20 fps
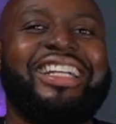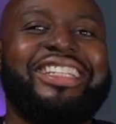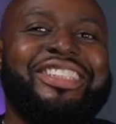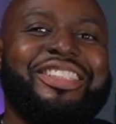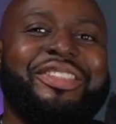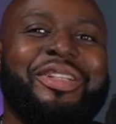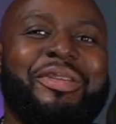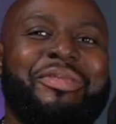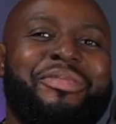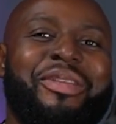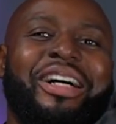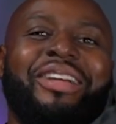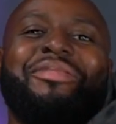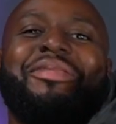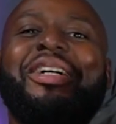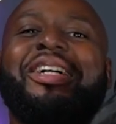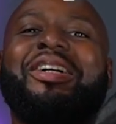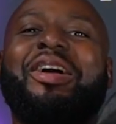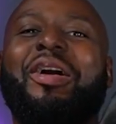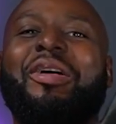So my,
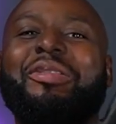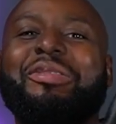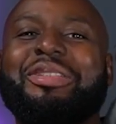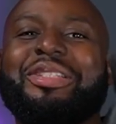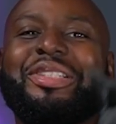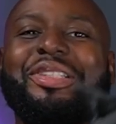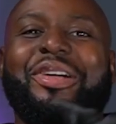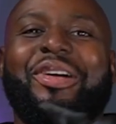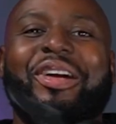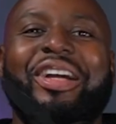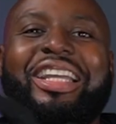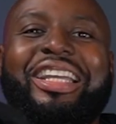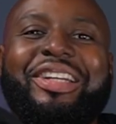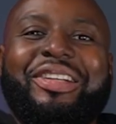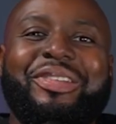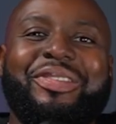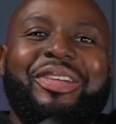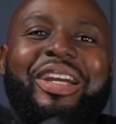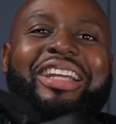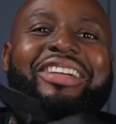my co-star
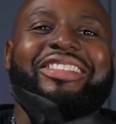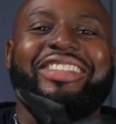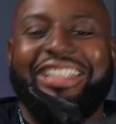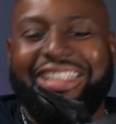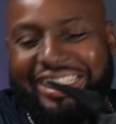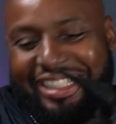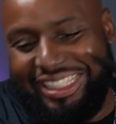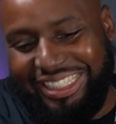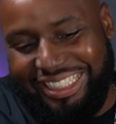here, Raylan,